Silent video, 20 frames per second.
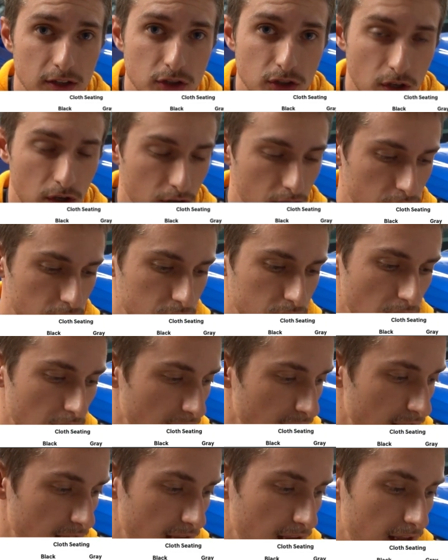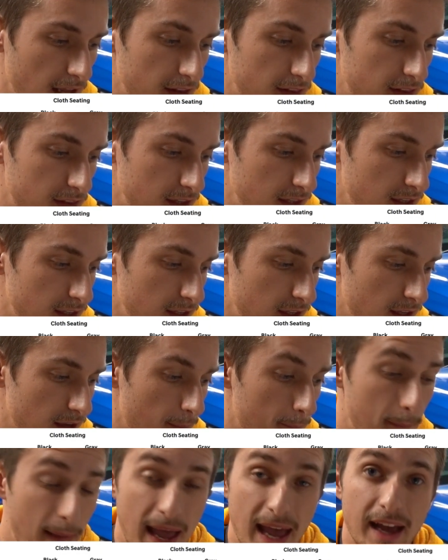charge, and the
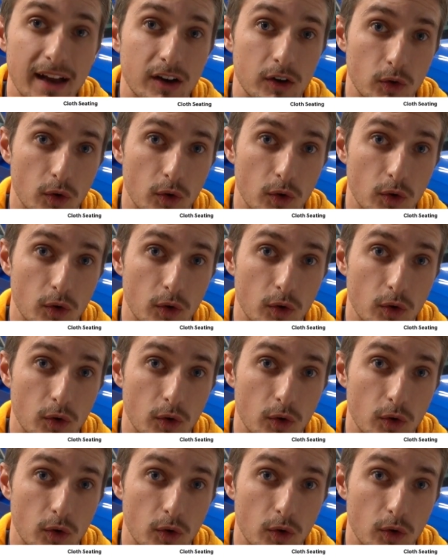matte